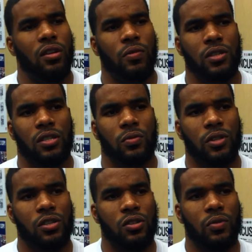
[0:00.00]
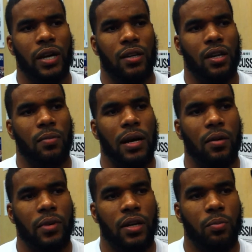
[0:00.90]
We just knew we had to come
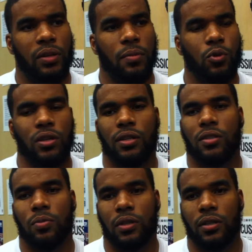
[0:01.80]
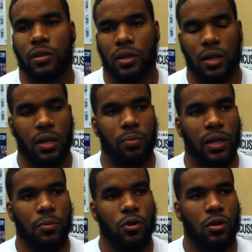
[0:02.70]
out, man, and play more discipline and
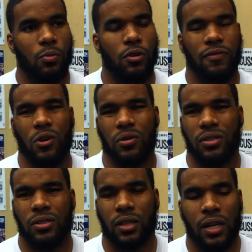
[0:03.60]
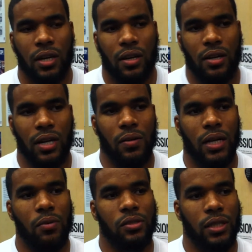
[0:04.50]
play more focused. Mm-hmm. And
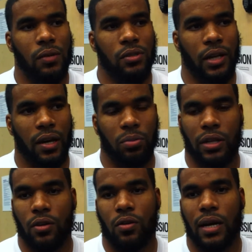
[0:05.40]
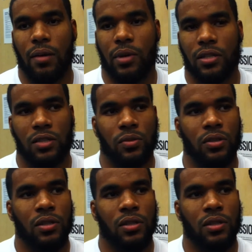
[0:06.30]
that was the game plan going out, man. Just